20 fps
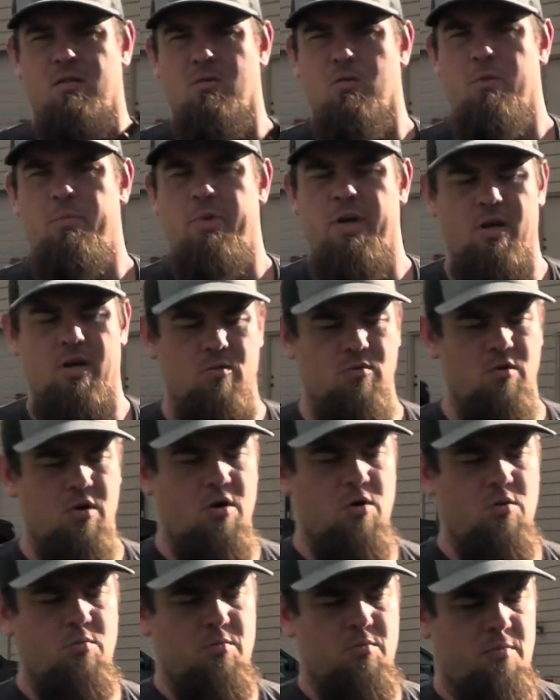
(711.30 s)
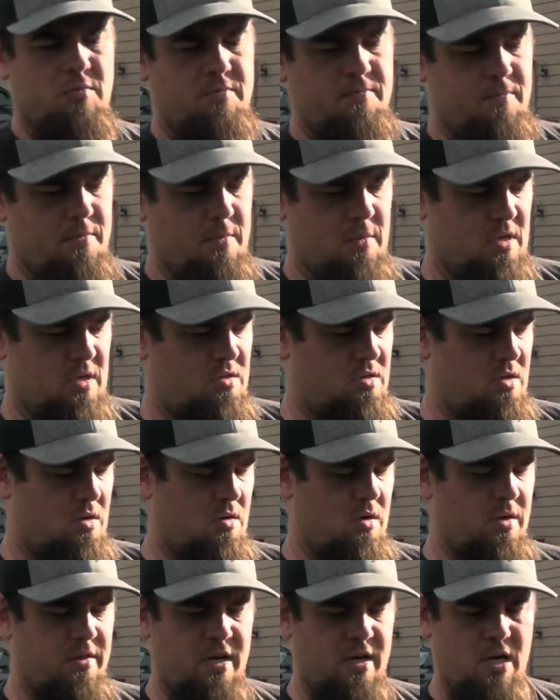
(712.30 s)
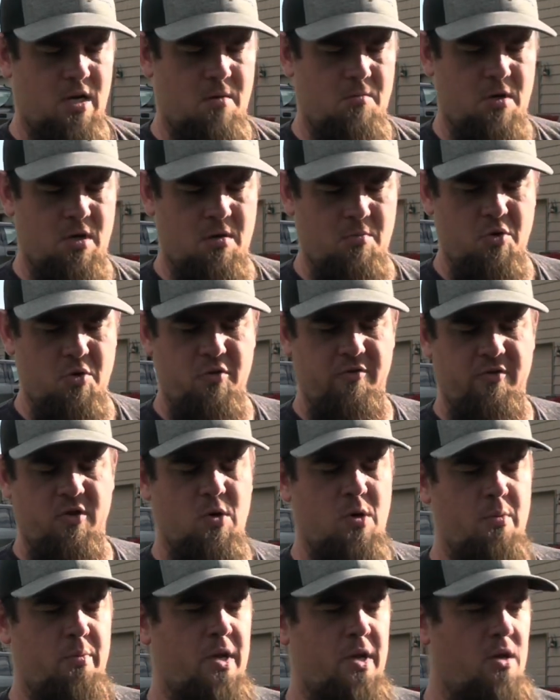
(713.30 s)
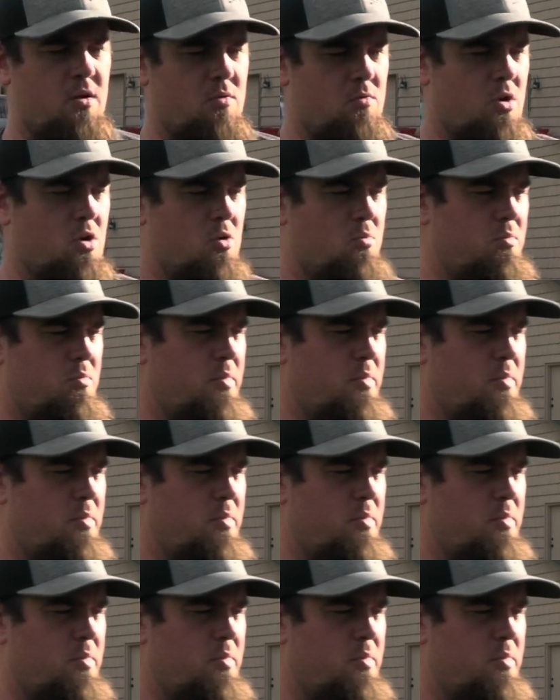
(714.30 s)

rappel rope. So I think I'm gonna move the rappel rope